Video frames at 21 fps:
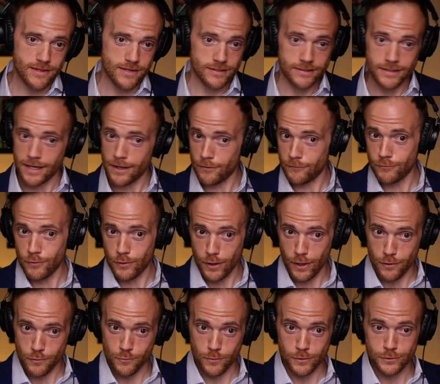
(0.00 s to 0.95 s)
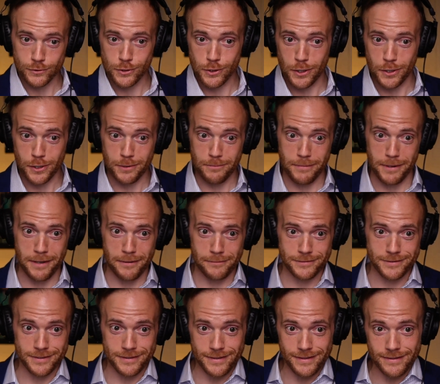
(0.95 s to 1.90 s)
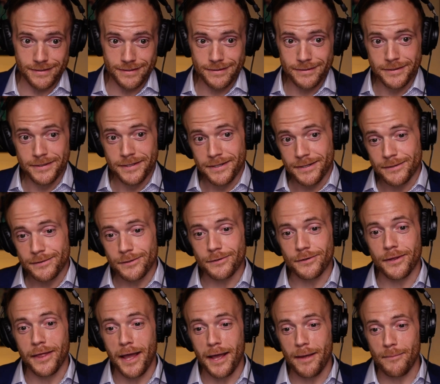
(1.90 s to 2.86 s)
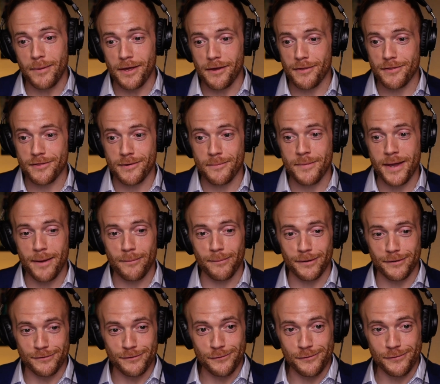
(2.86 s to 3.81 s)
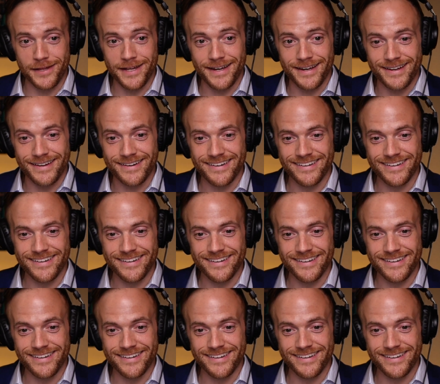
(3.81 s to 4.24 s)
And now if you guys want to talk about a little habeas, I'm happy to do that.